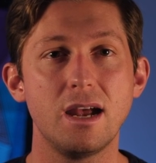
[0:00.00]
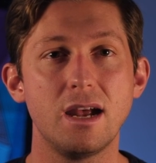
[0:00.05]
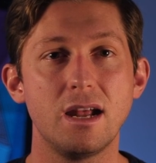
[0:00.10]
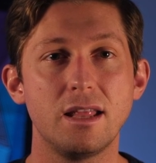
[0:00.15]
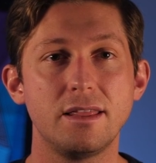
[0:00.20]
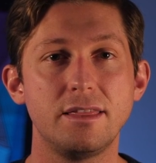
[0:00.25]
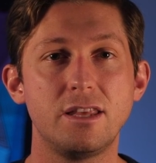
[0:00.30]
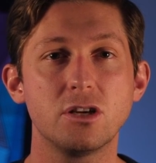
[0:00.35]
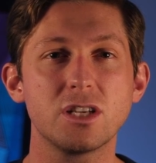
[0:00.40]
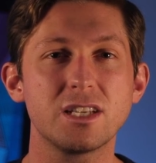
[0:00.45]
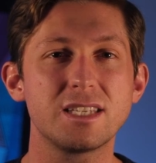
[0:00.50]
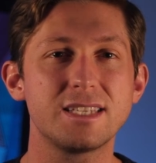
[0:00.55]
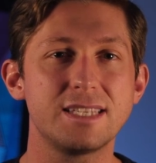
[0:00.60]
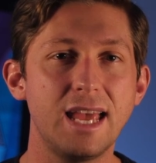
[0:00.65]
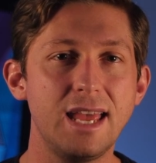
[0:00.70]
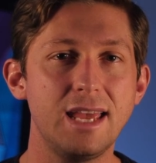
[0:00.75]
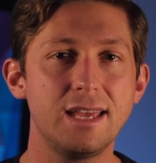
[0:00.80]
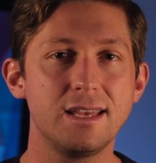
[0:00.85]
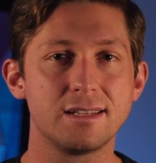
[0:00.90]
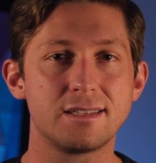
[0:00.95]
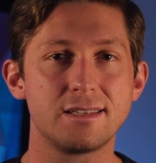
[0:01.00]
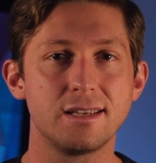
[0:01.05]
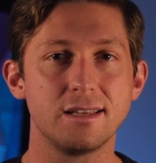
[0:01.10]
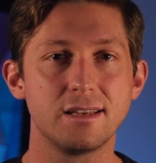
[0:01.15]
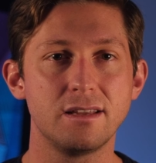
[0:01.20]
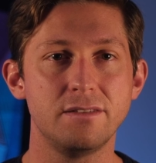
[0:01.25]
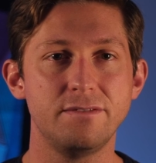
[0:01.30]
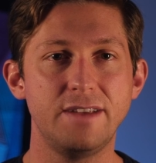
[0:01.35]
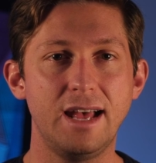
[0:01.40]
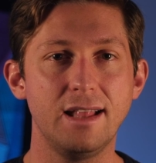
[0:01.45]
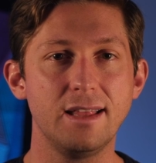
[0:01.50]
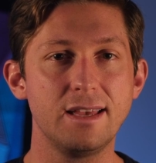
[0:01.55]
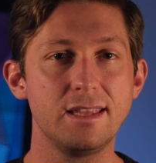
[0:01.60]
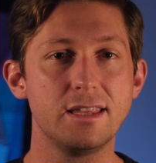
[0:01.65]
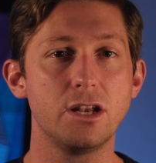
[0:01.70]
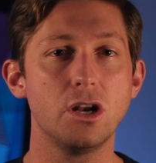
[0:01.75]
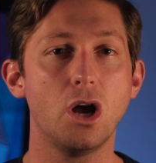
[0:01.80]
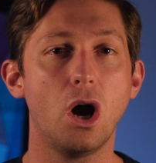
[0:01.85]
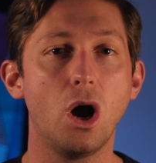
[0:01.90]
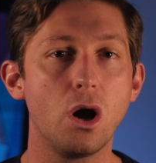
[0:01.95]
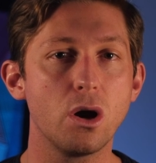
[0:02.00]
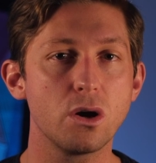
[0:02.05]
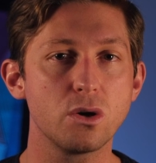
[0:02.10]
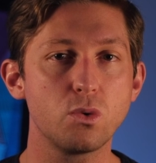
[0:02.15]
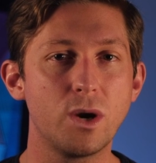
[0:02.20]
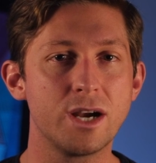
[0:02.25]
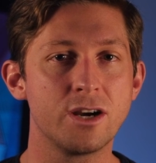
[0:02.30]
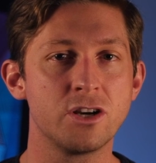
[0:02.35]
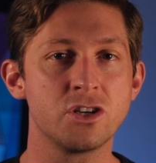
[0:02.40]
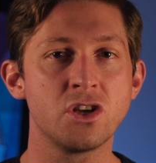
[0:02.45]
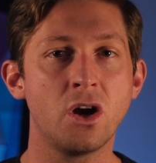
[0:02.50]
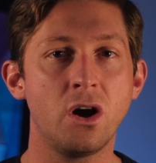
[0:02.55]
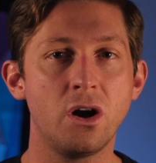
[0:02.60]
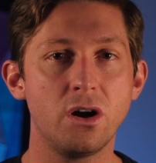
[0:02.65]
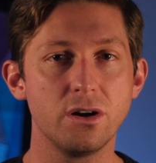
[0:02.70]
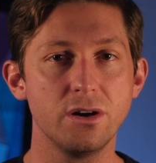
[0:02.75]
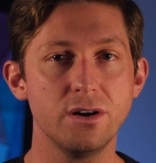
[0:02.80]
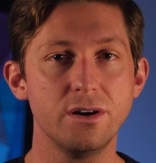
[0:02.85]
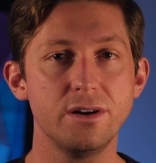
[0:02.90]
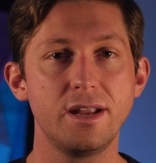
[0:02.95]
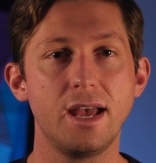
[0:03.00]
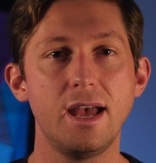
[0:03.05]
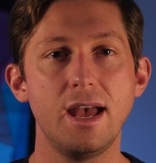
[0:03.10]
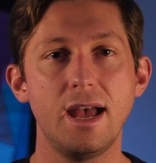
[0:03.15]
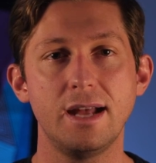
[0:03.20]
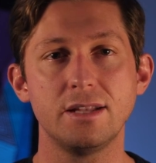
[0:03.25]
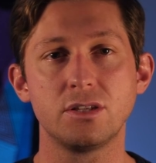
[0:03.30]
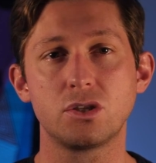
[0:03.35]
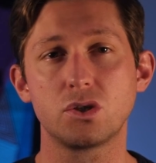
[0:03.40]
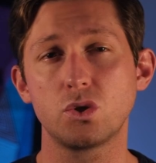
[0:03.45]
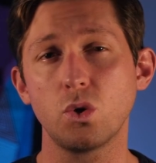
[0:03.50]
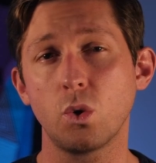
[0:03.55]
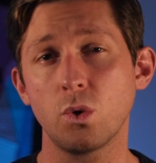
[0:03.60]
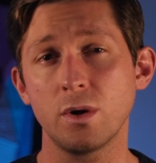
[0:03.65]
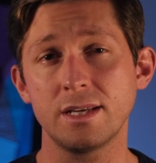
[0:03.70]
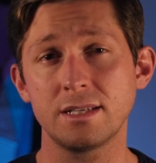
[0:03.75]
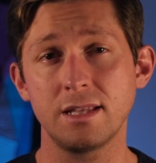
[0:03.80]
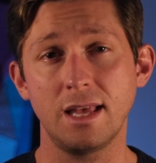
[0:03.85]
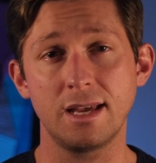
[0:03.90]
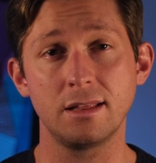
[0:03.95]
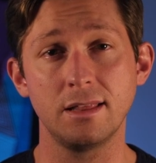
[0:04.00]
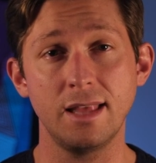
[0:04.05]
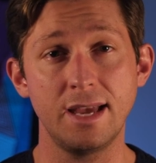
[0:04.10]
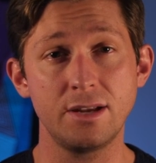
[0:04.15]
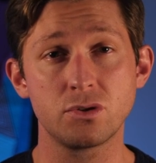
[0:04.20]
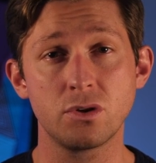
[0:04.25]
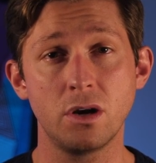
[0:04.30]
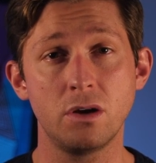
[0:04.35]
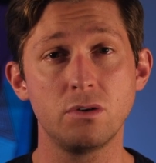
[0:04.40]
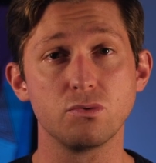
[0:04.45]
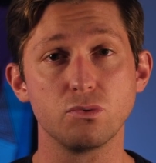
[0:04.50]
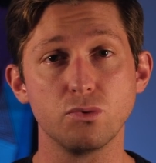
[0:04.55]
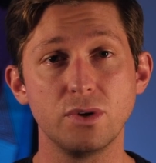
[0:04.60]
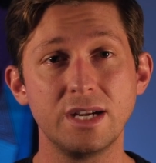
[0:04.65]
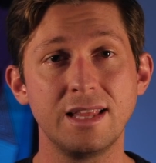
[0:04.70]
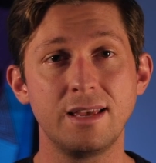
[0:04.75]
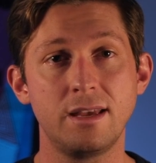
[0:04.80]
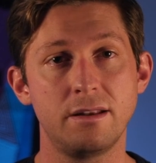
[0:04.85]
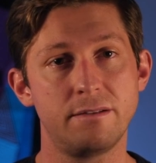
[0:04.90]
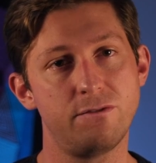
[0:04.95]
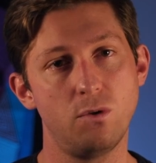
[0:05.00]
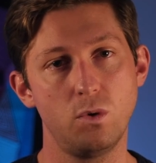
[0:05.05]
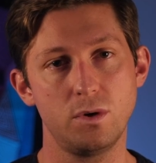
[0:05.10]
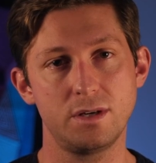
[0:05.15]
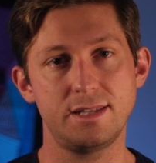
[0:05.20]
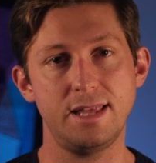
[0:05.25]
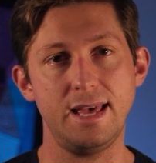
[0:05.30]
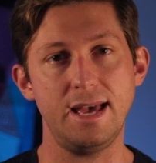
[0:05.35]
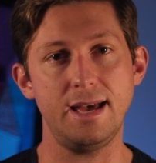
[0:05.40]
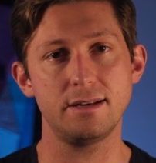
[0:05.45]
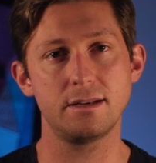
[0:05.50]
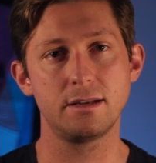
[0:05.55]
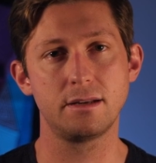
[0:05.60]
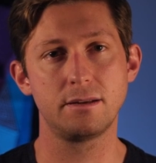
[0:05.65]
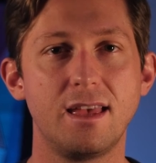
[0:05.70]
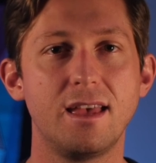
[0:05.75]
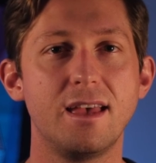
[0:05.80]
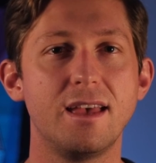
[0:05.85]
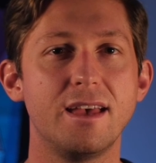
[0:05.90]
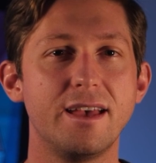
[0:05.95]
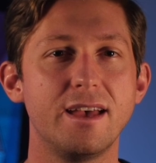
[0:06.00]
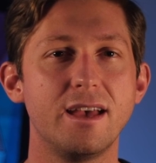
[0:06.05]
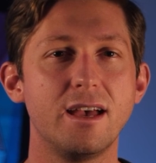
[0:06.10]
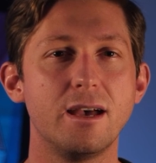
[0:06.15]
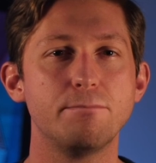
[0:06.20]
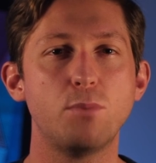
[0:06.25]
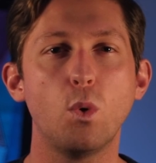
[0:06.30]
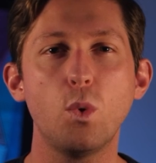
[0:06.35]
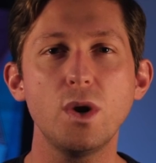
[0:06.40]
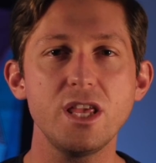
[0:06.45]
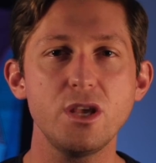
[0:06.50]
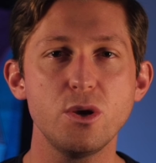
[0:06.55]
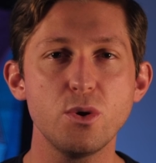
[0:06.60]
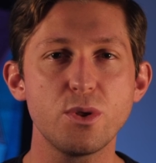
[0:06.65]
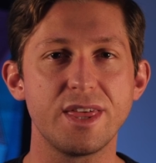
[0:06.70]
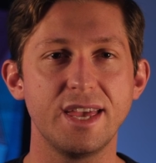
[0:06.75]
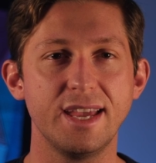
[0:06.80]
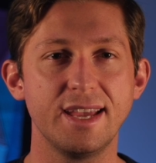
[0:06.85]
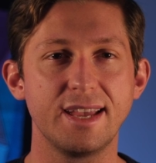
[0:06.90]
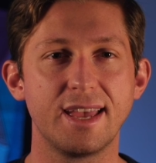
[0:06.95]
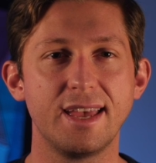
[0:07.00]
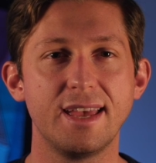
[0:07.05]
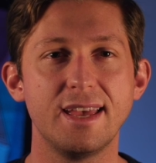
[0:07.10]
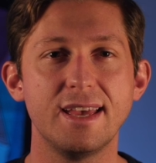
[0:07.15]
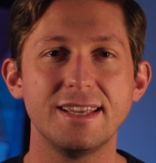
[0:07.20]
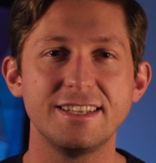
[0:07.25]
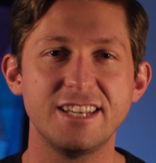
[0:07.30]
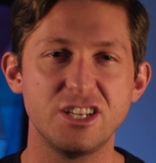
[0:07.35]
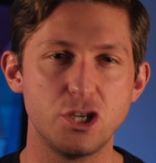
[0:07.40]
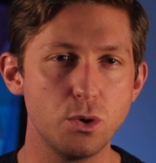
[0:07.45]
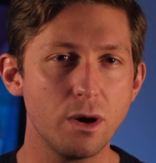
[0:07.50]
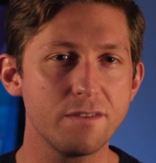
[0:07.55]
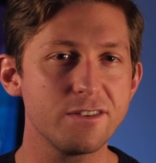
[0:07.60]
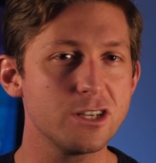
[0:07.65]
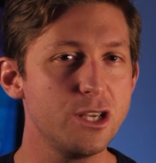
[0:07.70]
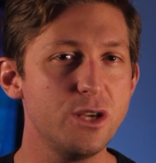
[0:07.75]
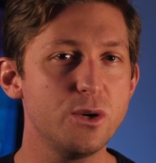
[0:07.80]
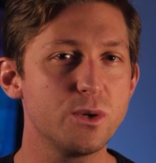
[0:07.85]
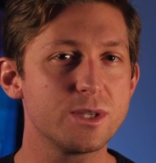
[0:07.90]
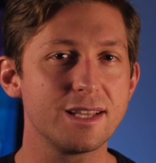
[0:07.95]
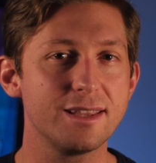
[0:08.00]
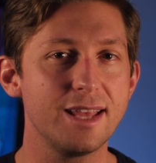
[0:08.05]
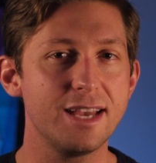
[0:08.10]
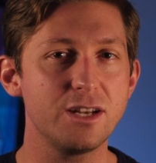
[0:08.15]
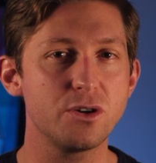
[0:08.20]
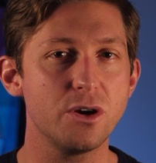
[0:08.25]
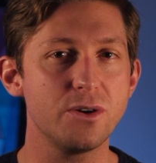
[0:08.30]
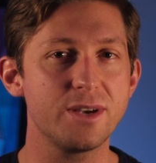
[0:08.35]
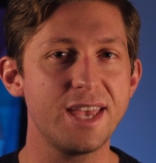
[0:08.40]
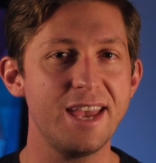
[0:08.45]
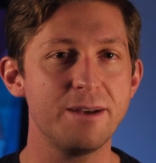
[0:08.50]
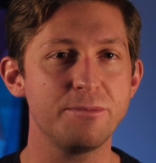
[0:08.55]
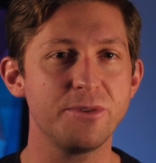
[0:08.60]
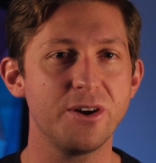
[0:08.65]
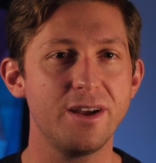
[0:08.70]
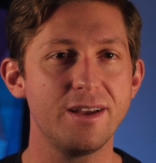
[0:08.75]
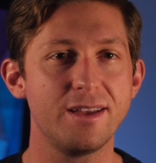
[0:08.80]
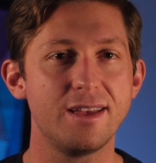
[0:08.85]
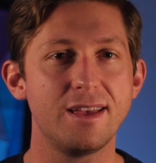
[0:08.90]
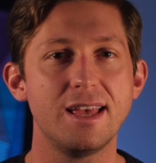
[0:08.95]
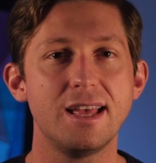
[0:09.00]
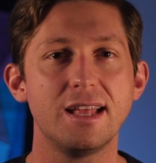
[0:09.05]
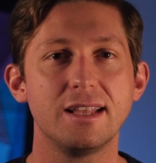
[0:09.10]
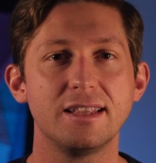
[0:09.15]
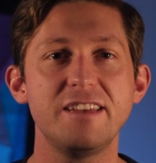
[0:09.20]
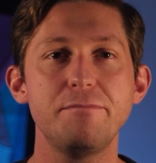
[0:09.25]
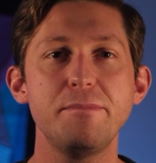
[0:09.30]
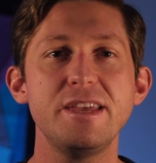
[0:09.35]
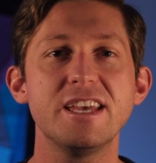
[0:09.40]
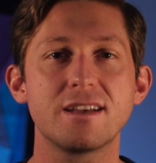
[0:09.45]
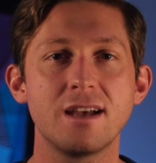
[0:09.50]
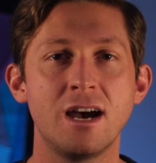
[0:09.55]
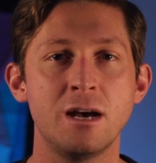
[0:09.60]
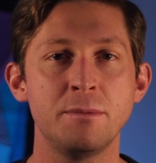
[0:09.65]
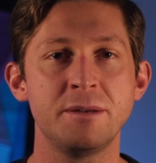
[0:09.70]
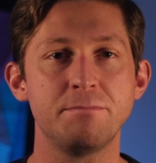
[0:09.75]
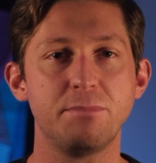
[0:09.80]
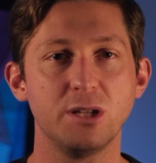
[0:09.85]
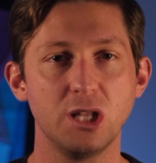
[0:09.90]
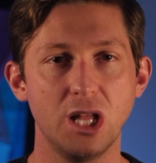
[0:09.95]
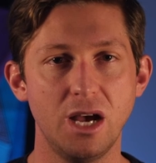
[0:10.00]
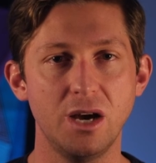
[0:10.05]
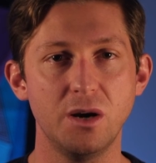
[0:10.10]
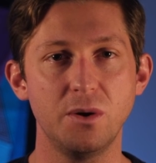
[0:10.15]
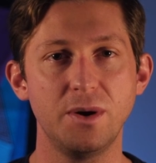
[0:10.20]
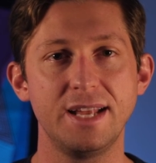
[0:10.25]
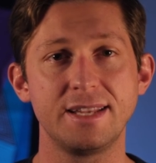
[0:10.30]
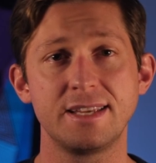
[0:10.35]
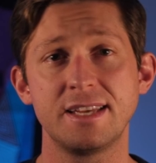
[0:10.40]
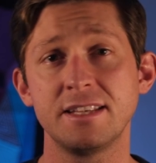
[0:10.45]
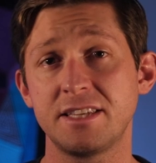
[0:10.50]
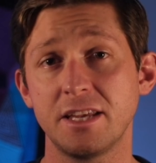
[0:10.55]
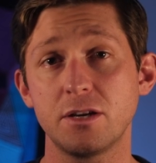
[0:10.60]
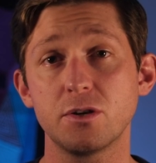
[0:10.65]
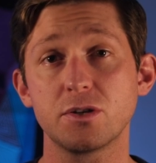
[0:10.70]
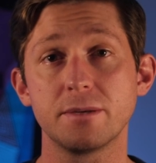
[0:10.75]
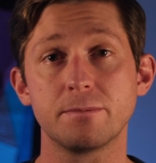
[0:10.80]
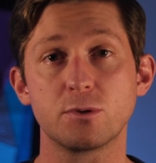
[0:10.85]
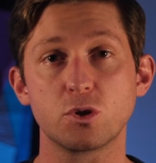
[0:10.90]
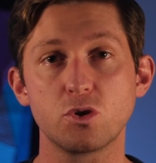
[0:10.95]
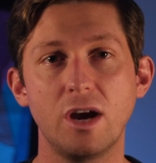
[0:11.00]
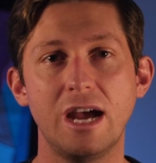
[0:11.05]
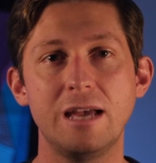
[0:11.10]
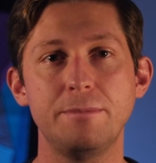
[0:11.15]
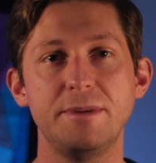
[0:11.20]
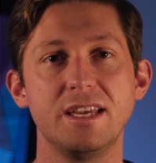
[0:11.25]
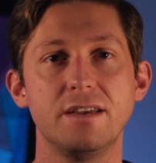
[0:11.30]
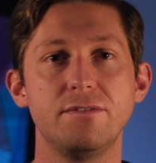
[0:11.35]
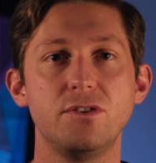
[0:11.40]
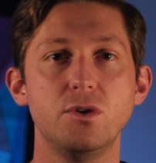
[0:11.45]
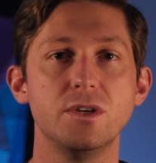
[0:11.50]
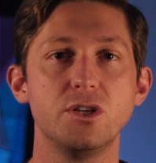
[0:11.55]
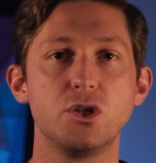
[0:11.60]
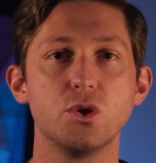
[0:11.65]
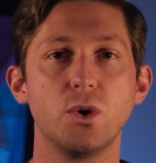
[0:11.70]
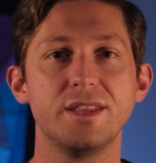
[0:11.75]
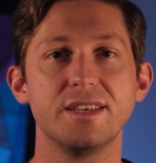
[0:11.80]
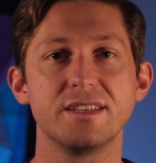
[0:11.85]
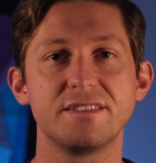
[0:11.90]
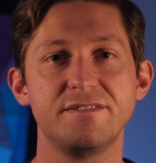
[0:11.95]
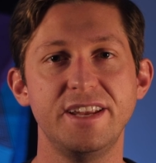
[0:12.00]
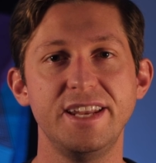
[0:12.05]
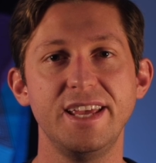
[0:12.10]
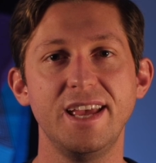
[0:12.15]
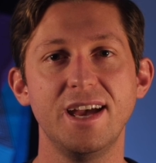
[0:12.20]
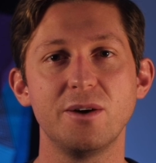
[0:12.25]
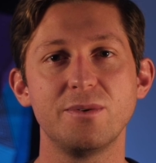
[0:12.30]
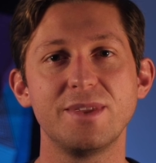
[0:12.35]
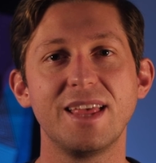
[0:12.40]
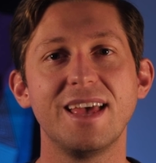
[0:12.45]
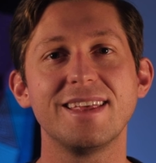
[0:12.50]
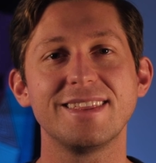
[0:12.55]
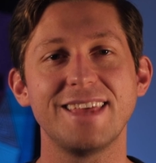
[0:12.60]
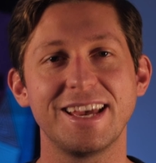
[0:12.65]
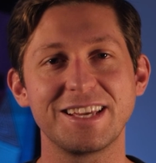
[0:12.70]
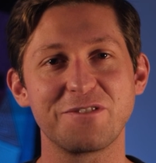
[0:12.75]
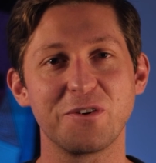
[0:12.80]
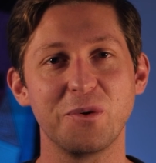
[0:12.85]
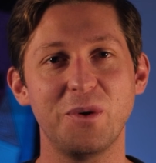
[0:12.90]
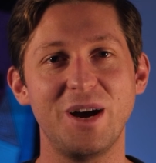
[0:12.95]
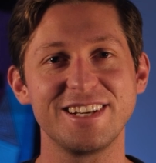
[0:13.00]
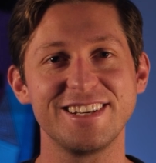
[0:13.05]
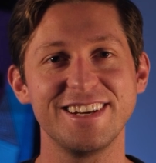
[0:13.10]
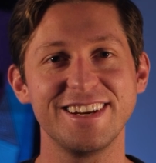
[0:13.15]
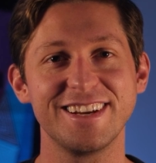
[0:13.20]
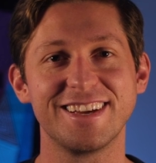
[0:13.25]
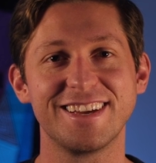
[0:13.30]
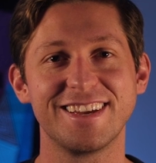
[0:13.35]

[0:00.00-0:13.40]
There's a saying in Silicon Valley that hardware is hard, and stories like Lytro really enforce that. But what do you think? Did you ever use a Lytro camera? Leave me a comment below and consider subscribing if you enjoyed this video. Thanks for watching.